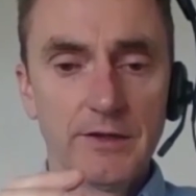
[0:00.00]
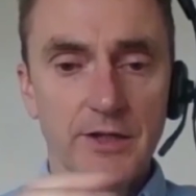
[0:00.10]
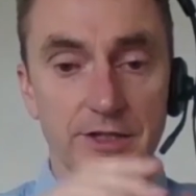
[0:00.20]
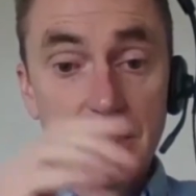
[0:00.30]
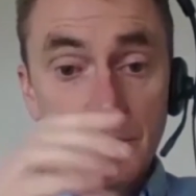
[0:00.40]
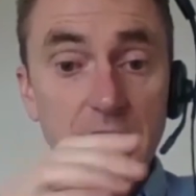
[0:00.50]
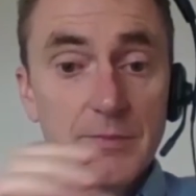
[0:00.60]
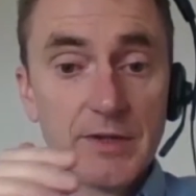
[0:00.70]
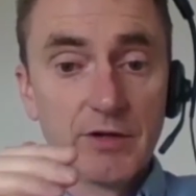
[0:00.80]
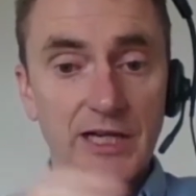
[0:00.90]
idea that we could
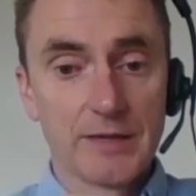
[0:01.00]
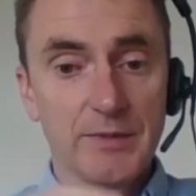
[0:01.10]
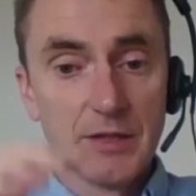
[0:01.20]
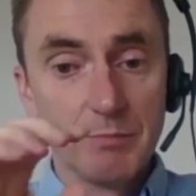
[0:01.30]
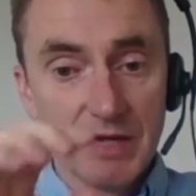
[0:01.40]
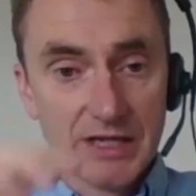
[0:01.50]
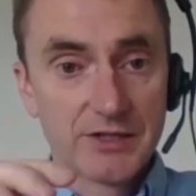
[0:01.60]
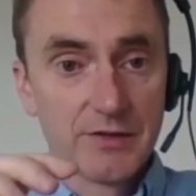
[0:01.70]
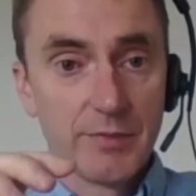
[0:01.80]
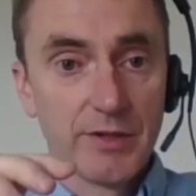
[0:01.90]
be reclaiming the bits
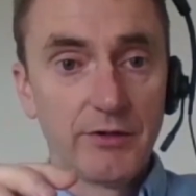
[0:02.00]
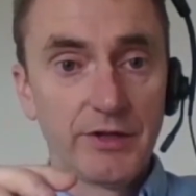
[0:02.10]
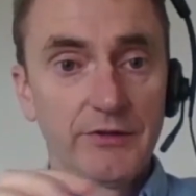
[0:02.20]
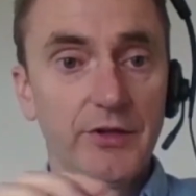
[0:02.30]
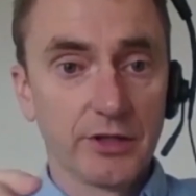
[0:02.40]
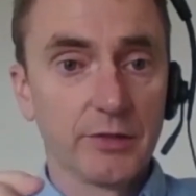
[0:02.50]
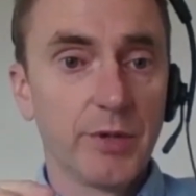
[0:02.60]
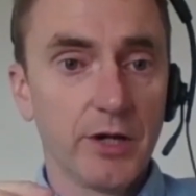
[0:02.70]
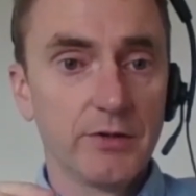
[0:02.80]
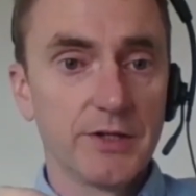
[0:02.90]
of the building, so the
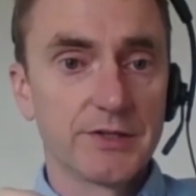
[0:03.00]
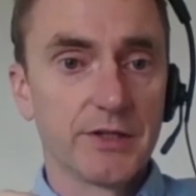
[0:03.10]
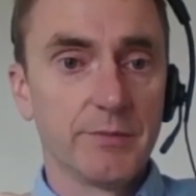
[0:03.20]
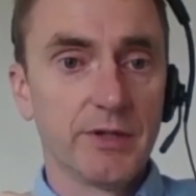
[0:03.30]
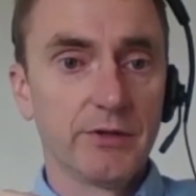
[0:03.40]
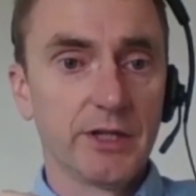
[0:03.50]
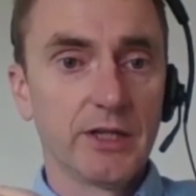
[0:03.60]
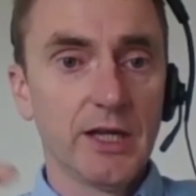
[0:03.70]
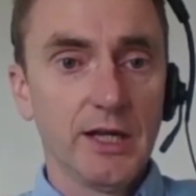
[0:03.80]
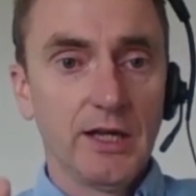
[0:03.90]
components of the building,
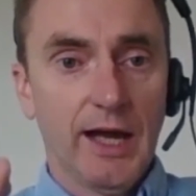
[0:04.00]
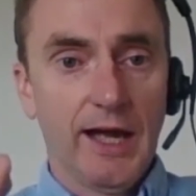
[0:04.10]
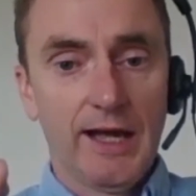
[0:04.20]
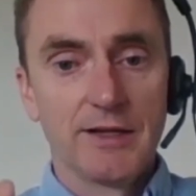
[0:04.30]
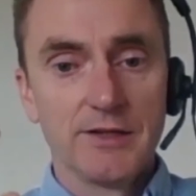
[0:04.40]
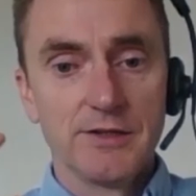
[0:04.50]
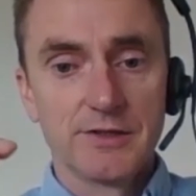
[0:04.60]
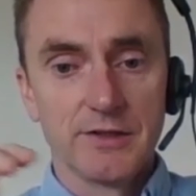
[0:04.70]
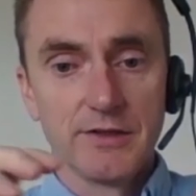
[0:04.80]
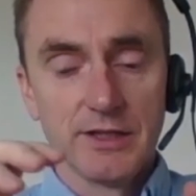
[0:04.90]
and
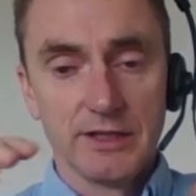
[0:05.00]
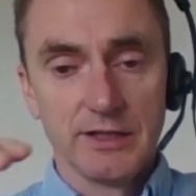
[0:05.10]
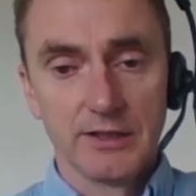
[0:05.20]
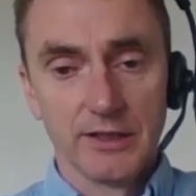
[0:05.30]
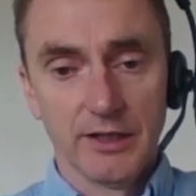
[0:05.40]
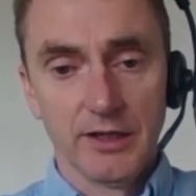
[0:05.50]
the